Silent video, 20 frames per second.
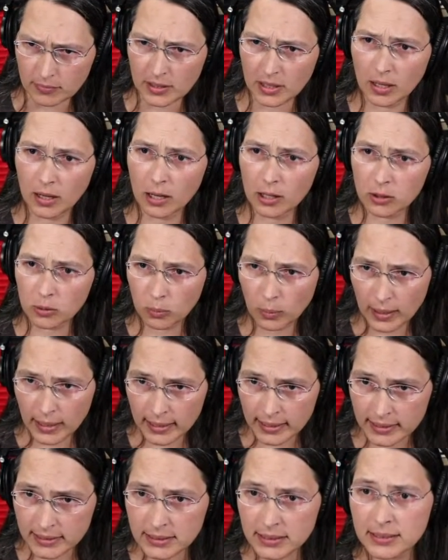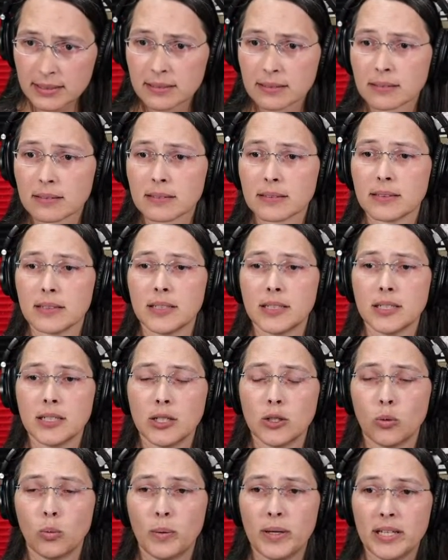Otherwise,
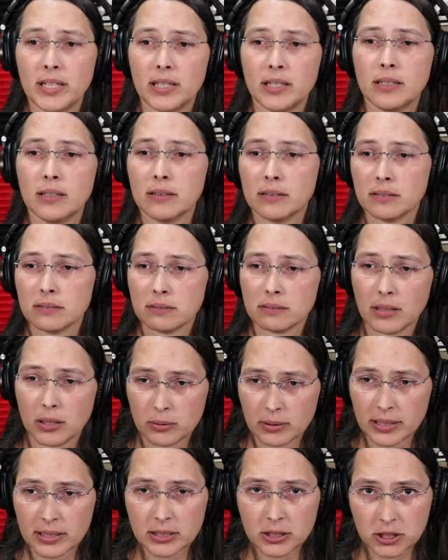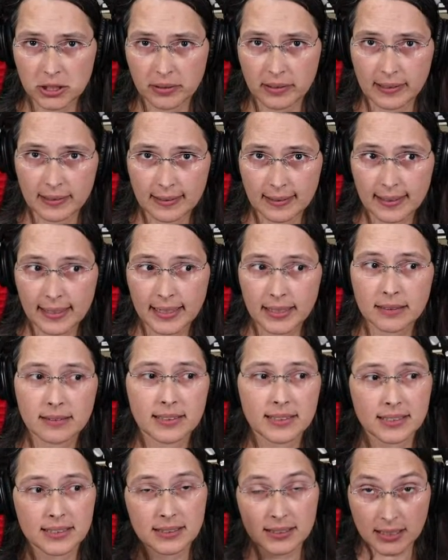we load in the shooting delay.
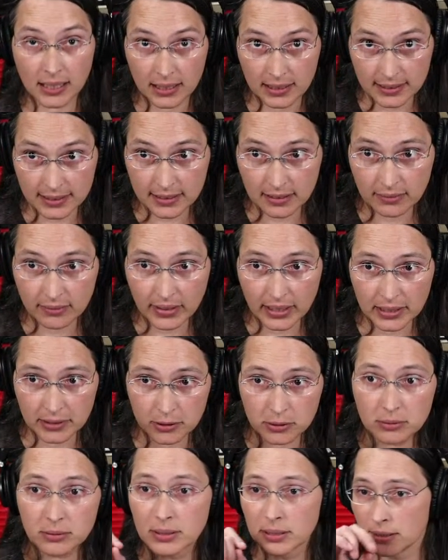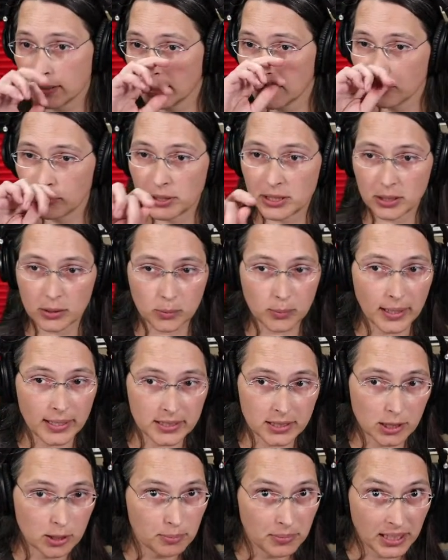This is a constant value, which is why it's
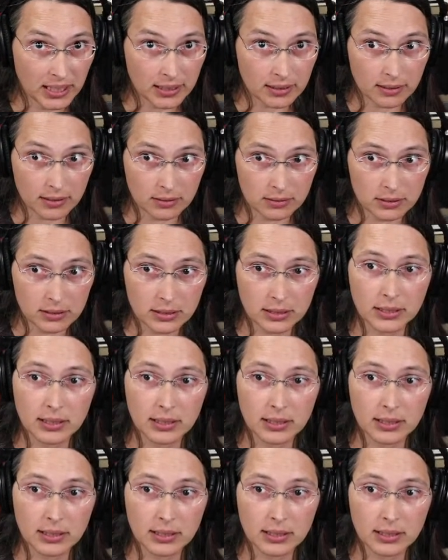an immediate load.